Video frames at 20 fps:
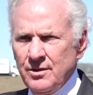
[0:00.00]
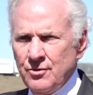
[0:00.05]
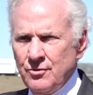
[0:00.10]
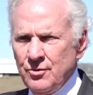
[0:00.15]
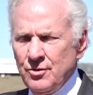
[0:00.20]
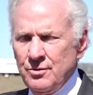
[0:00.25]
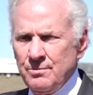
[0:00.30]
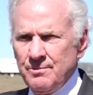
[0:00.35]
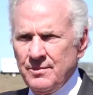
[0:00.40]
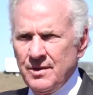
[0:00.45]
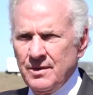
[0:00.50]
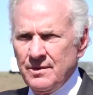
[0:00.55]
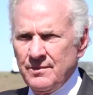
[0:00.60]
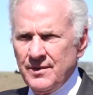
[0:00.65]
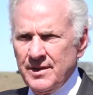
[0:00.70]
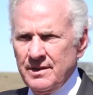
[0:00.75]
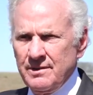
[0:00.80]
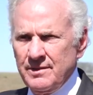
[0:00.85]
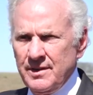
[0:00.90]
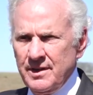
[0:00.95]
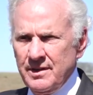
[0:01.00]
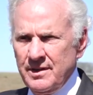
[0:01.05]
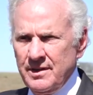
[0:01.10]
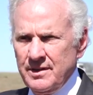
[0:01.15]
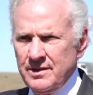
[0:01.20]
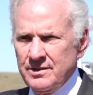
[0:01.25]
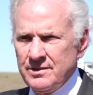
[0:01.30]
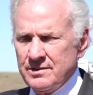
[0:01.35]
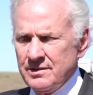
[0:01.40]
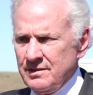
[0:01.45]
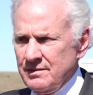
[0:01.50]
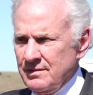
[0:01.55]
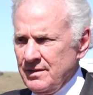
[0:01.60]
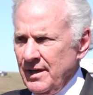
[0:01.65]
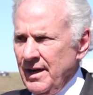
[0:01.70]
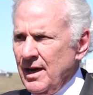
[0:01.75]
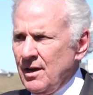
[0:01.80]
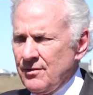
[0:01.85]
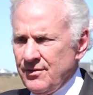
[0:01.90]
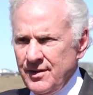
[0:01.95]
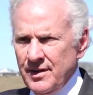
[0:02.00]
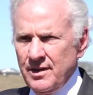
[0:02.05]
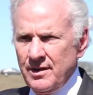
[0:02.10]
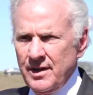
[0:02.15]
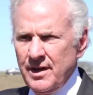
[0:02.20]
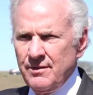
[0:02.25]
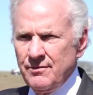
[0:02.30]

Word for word: group uh, that that is uh, out there.